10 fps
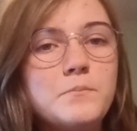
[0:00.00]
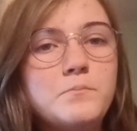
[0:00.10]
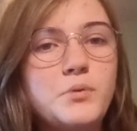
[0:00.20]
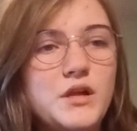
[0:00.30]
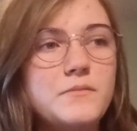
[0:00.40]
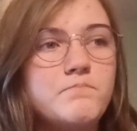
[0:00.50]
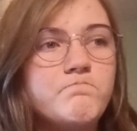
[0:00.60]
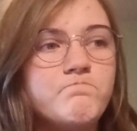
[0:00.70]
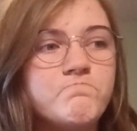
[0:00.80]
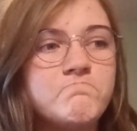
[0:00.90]
But
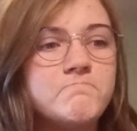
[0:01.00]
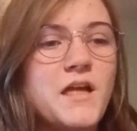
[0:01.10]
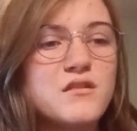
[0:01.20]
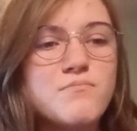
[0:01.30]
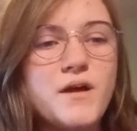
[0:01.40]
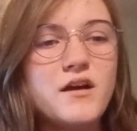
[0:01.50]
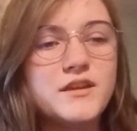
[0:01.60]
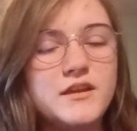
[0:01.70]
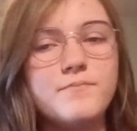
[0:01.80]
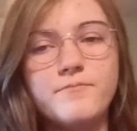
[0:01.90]
that's about
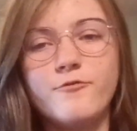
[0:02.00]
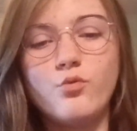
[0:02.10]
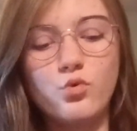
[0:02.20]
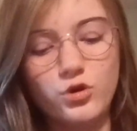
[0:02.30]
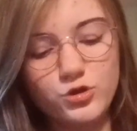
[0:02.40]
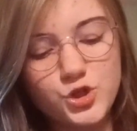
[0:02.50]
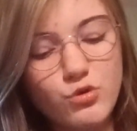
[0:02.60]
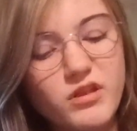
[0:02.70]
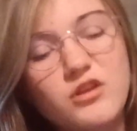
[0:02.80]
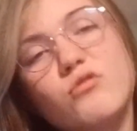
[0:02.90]
it for
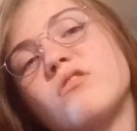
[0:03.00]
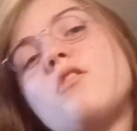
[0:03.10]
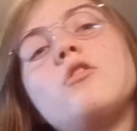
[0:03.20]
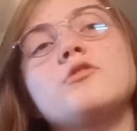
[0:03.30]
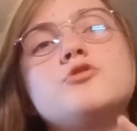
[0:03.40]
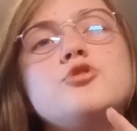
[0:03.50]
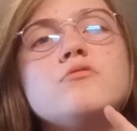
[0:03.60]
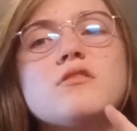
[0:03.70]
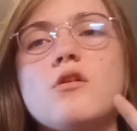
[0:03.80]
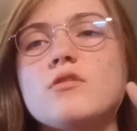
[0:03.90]
choosing your song. Choose
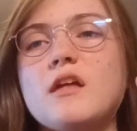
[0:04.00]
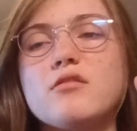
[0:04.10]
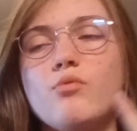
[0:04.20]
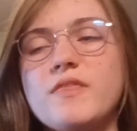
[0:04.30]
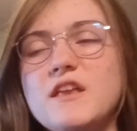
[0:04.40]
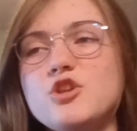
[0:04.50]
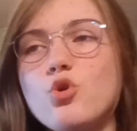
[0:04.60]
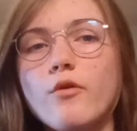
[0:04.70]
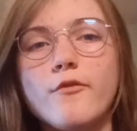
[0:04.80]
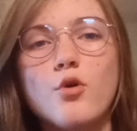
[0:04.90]
a song that's within
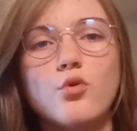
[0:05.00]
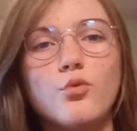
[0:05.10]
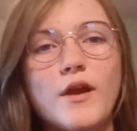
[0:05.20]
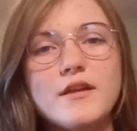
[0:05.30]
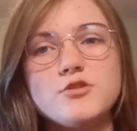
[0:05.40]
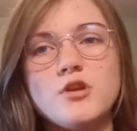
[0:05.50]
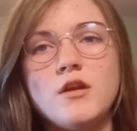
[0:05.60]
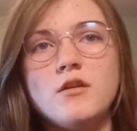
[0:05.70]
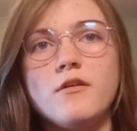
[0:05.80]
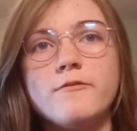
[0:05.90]
your vocal range,
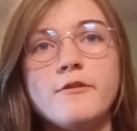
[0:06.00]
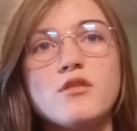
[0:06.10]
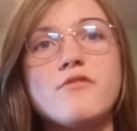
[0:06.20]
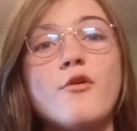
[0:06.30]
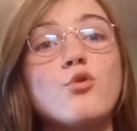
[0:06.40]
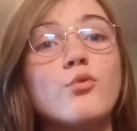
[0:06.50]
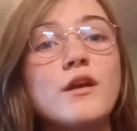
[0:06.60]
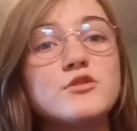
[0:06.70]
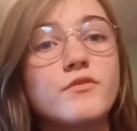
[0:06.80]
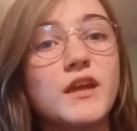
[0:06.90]
fits the vocal
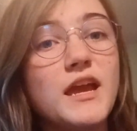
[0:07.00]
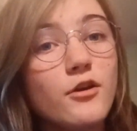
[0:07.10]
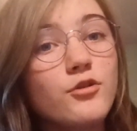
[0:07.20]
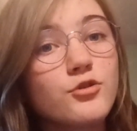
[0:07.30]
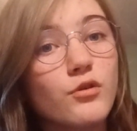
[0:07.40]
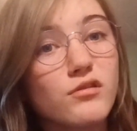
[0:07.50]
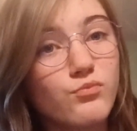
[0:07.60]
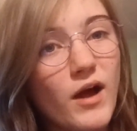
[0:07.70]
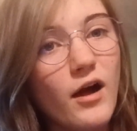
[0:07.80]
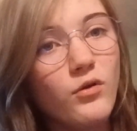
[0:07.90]
range of the character as
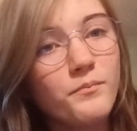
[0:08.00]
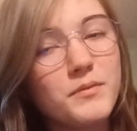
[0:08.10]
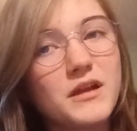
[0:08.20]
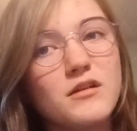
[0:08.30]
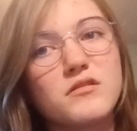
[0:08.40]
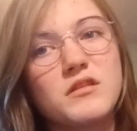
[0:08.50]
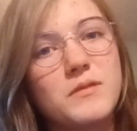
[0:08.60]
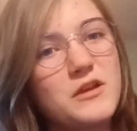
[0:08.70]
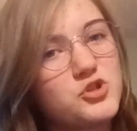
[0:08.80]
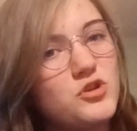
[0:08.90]
well, because
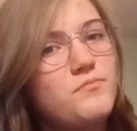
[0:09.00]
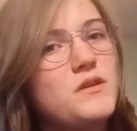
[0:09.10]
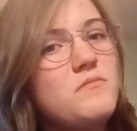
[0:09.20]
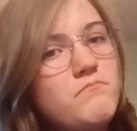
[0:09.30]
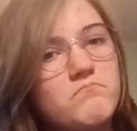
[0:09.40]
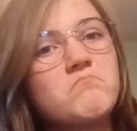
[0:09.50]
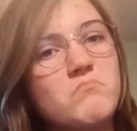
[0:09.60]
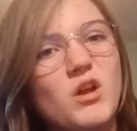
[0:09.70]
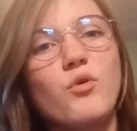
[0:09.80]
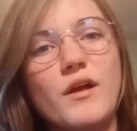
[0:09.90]
they should be,
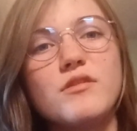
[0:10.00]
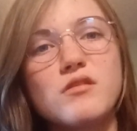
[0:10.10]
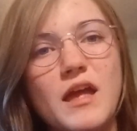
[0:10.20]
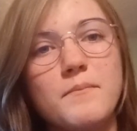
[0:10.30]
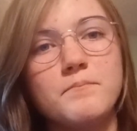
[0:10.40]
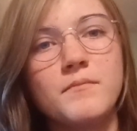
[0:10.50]
around the same.